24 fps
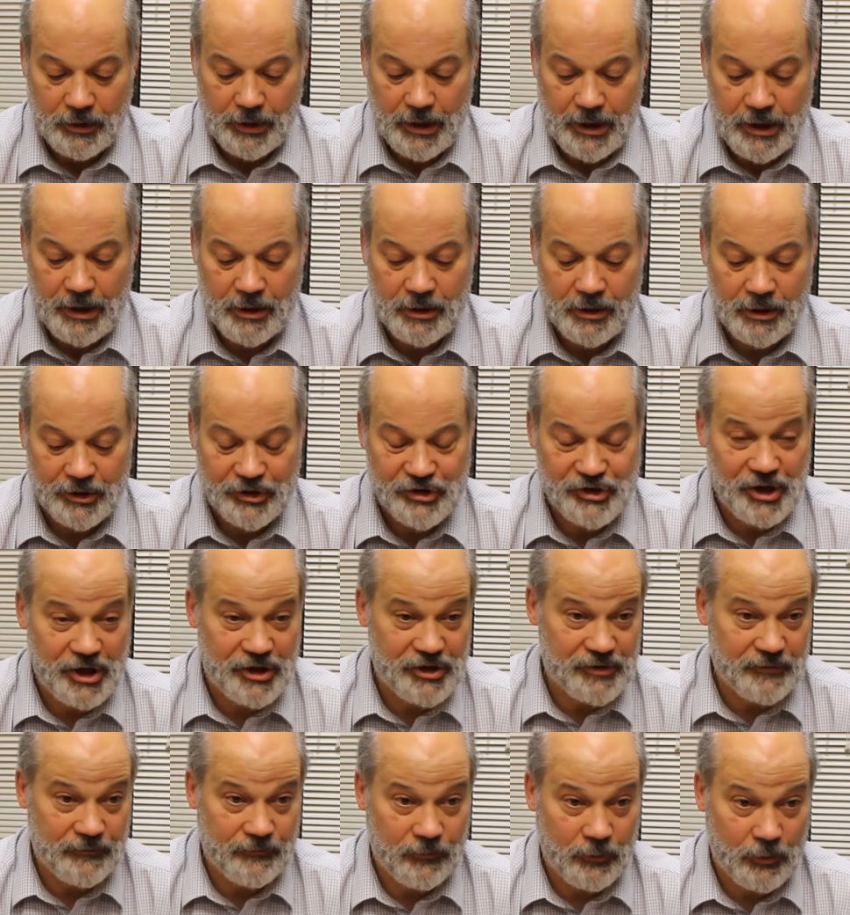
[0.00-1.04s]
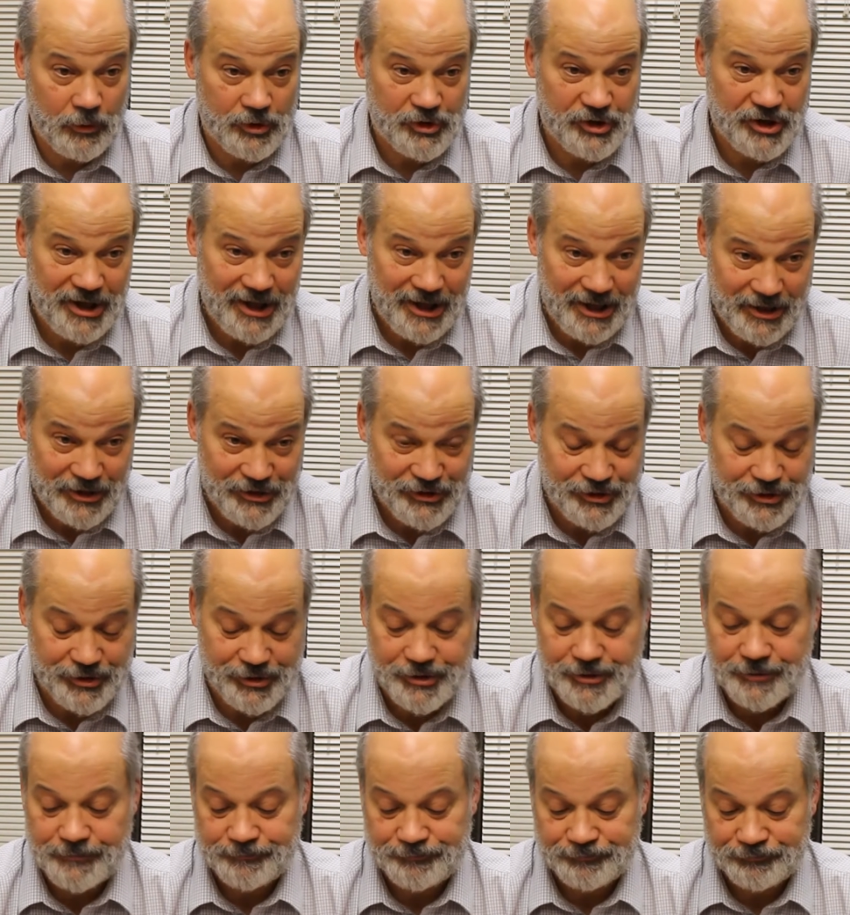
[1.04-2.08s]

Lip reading: in excessive force cases,